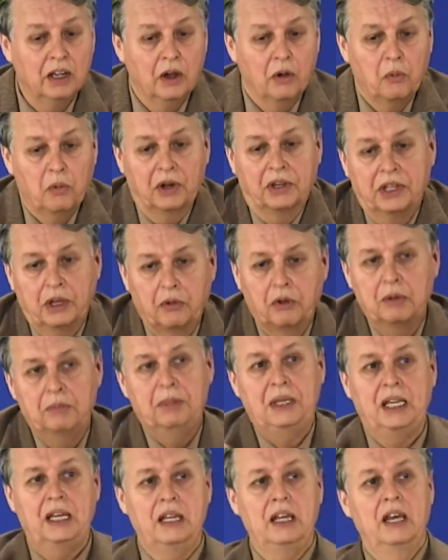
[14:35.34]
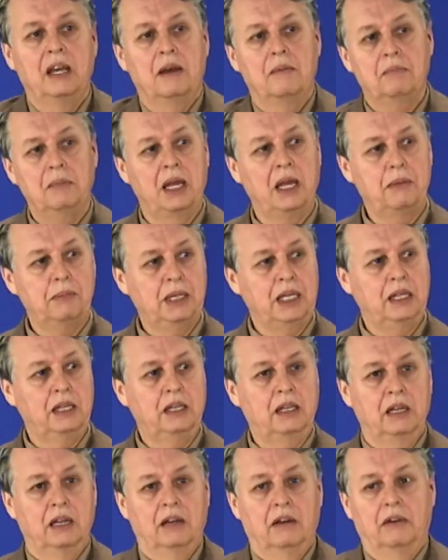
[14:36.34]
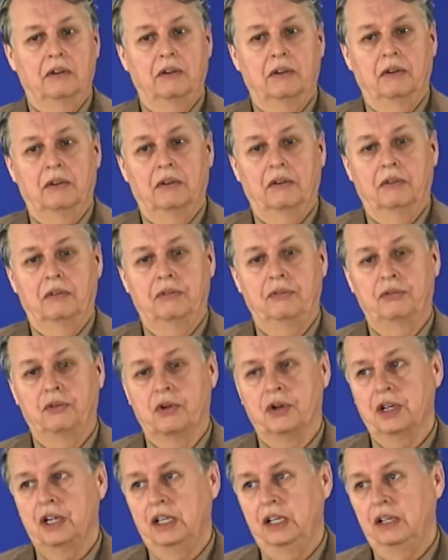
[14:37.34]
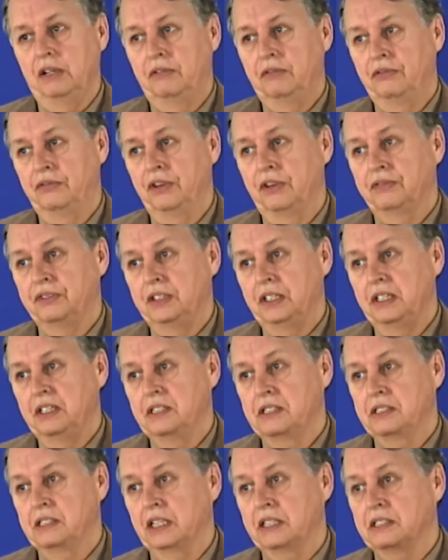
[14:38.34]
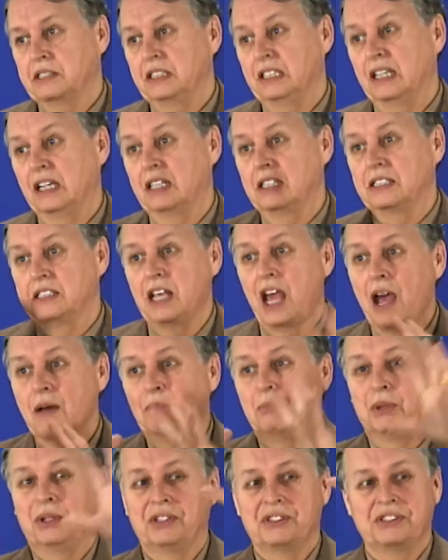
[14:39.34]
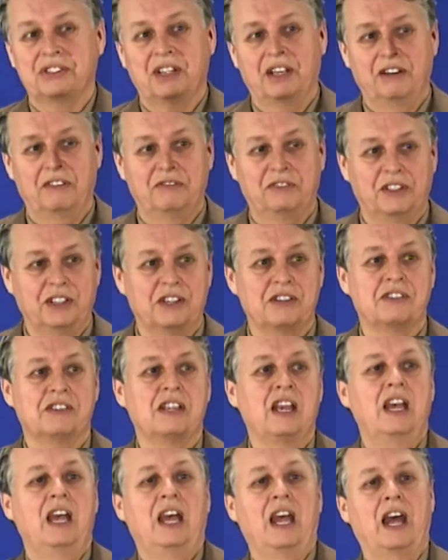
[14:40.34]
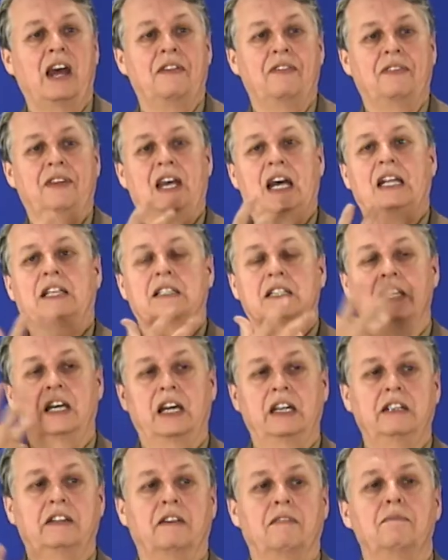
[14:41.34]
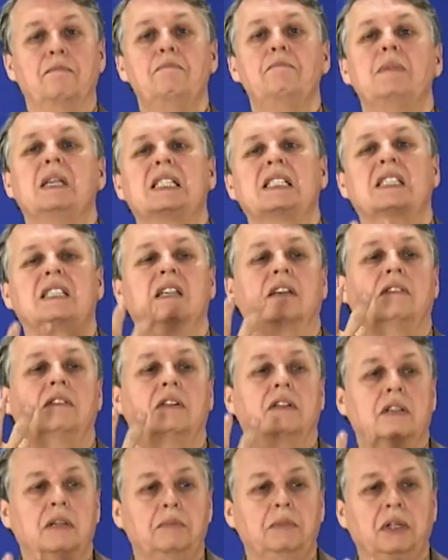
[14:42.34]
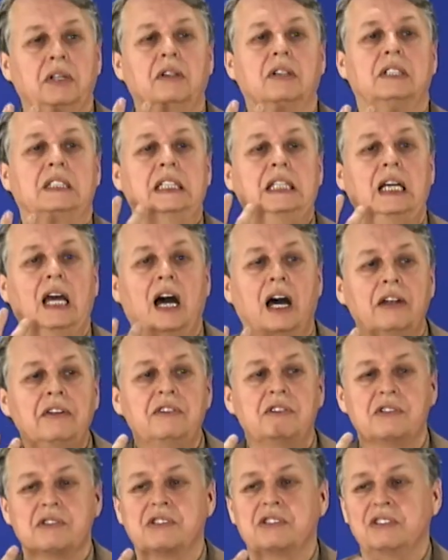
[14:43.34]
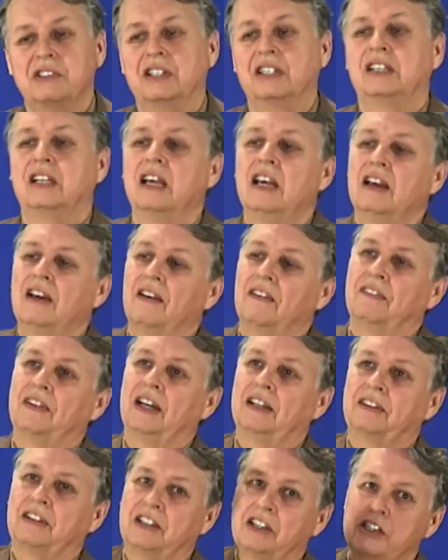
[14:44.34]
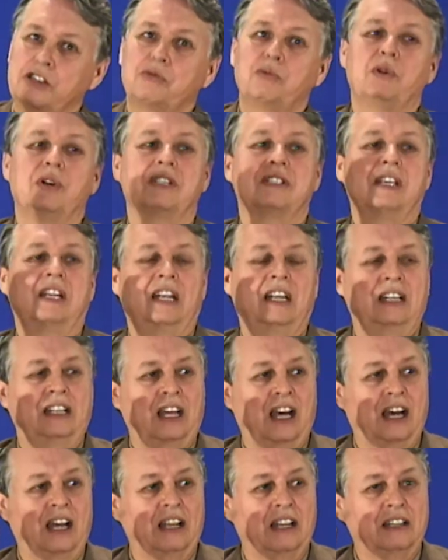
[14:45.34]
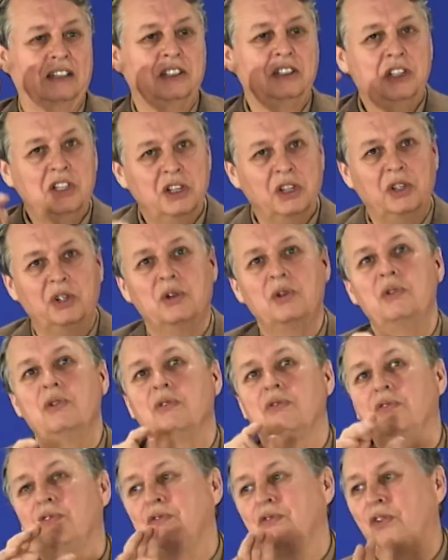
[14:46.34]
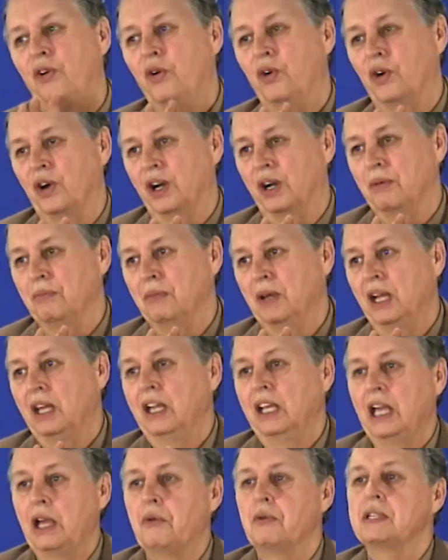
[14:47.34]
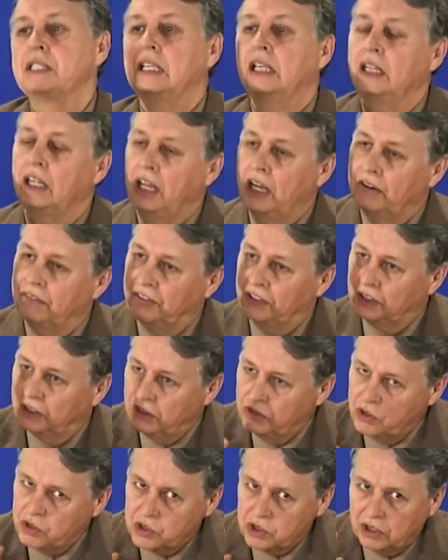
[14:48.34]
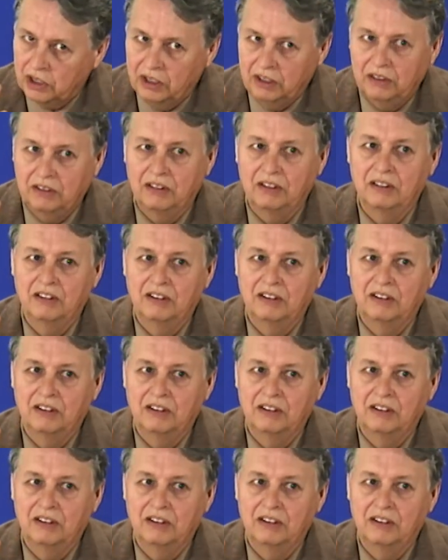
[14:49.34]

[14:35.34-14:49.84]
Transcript: where there would be maybe 40, 50, 60 examples of this, and that kind of mystical community understood that this was a new form. It was an evolution